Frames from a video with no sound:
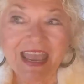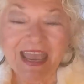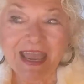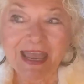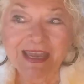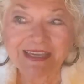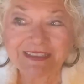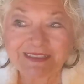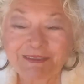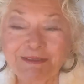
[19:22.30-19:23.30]

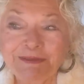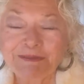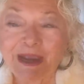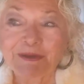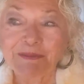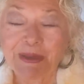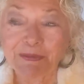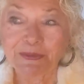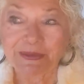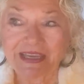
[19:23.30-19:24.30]
And I
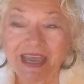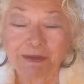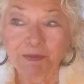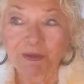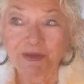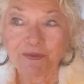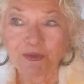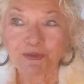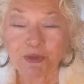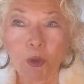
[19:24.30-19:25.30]
remember we had one of
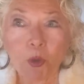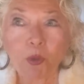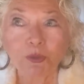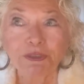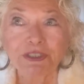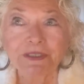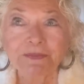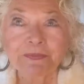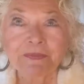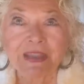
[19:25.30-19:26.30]
those old
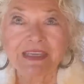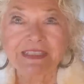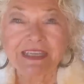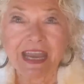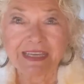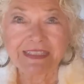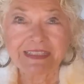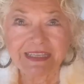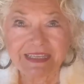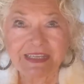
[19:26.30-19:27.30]

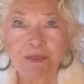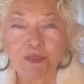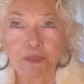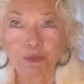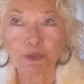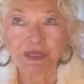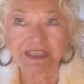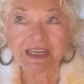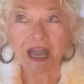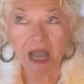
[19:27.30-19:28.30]

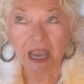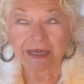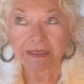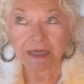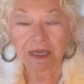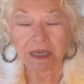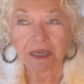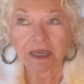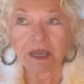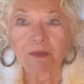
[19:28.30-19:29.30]
1939
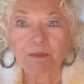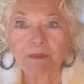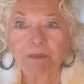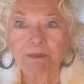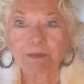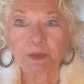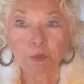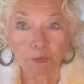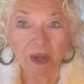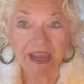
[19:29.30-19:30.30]

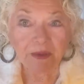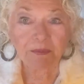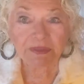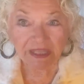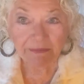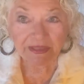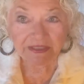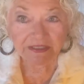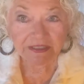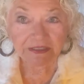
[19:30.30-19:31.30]
gray
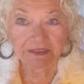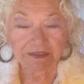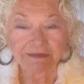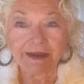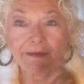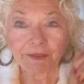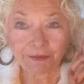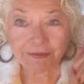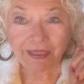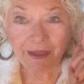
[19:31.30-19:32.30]
Plymouths. Now
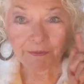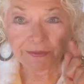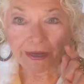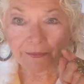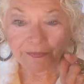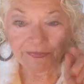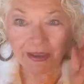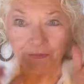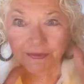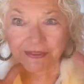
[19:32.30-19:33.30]
look that one up.
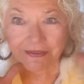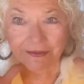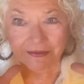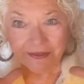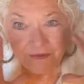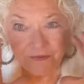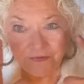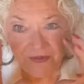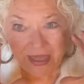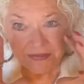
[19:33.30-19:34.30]
That was the
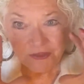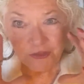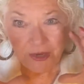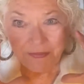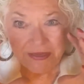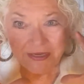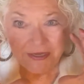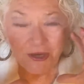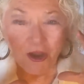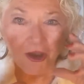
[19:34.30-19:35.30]
fat, chubby
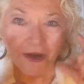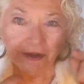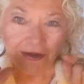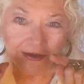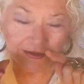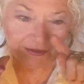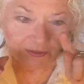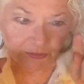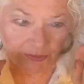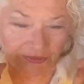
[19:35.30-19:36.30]
car
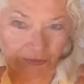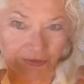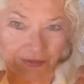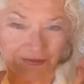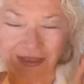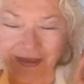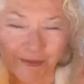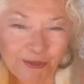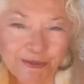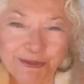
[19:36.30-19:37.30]
with, I
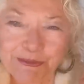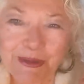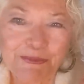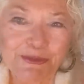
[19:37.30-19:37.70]
always remember